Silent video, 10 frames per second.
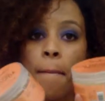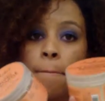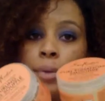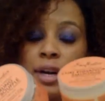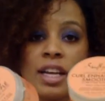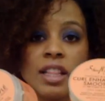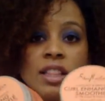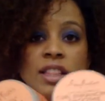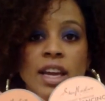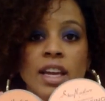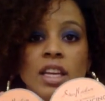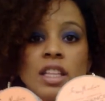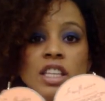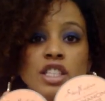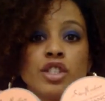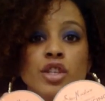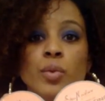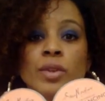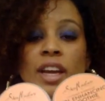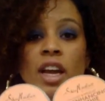But these two,
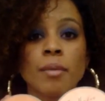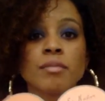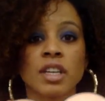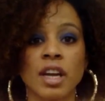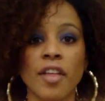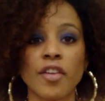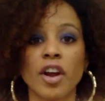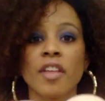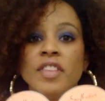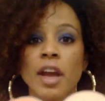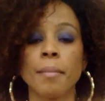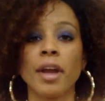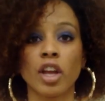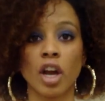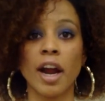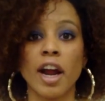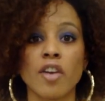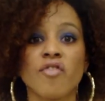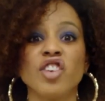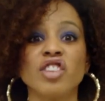when they come together, they make your
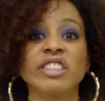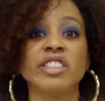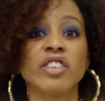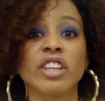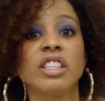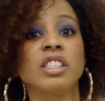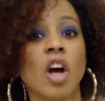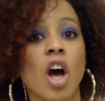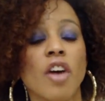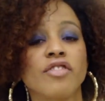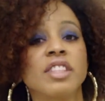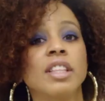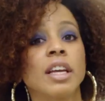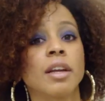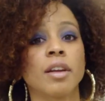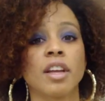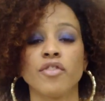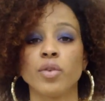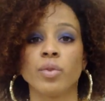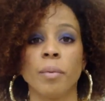hair feel silky soft. They give
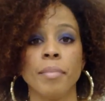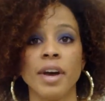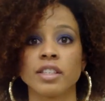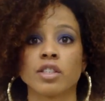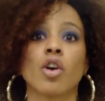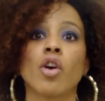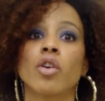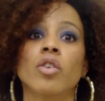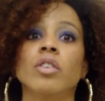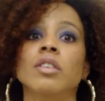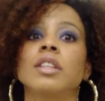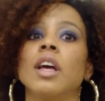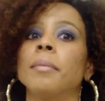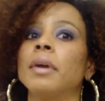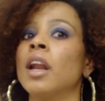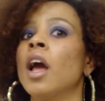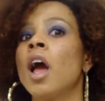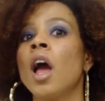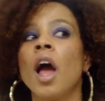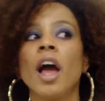you the best curls. I mean,
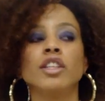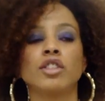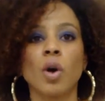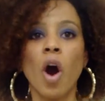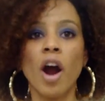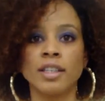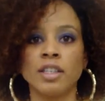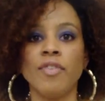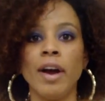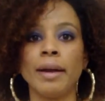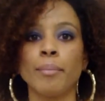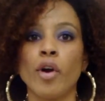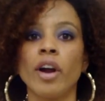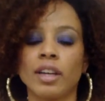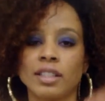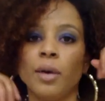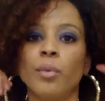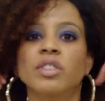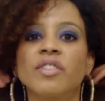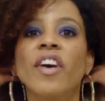it's so hard to find products that
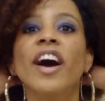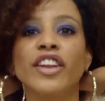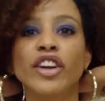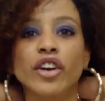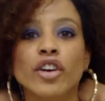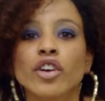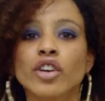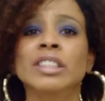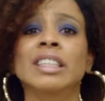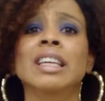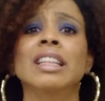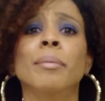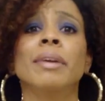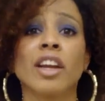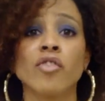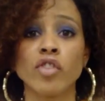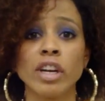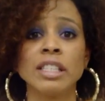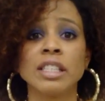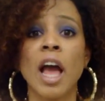will define your curls and eliminate
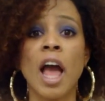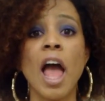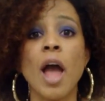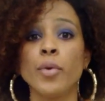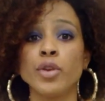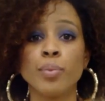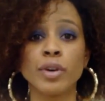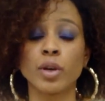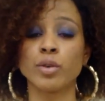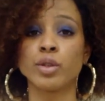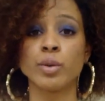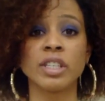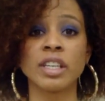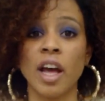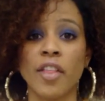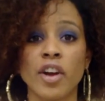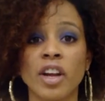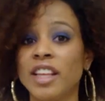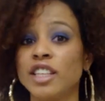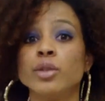frizz. And when you put those two
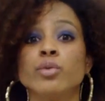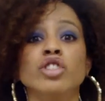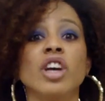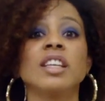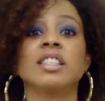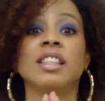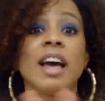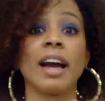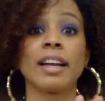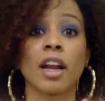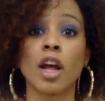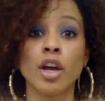together, they do just that.